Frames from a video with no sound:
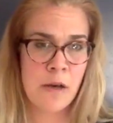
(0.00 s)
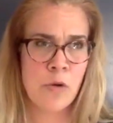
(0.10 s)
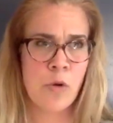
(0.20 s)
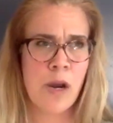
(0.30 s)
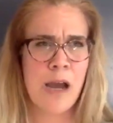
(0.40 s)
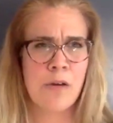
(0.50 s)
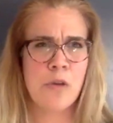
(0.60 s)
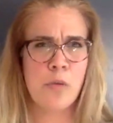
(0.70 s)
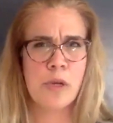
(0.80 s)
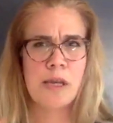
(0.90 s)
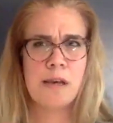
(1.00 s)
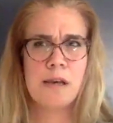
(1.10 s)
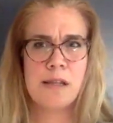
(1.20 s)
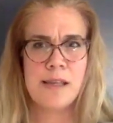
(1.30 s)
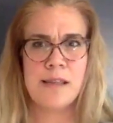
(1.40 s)
nor how you would
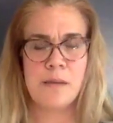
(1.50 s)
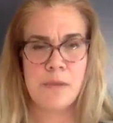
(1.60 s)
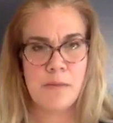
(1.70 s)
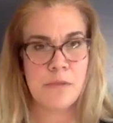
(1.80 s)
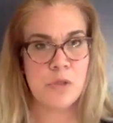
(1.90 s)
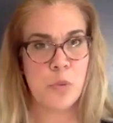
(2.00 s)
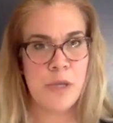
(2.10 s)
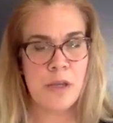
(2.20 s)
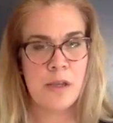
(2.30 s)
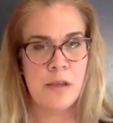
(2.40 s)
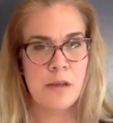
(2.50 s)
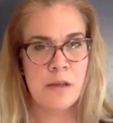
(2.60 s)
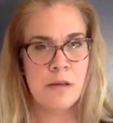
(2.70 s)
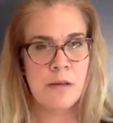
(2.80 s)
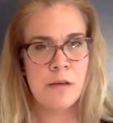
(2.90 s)
clean them in between
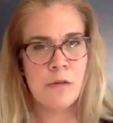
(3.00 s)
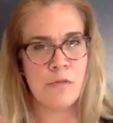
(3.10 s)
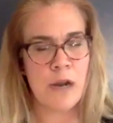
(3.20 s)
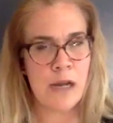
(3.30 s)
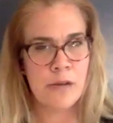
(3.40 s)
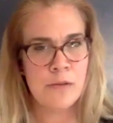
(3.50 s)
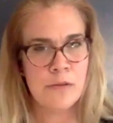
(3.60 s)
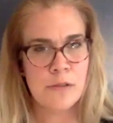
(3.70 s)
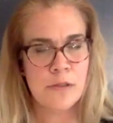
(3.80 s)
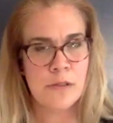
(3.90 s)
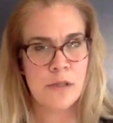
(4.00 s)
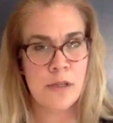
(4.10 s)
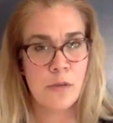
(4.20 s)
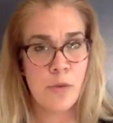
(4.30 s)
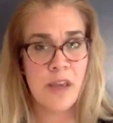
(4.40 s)
rounds in the way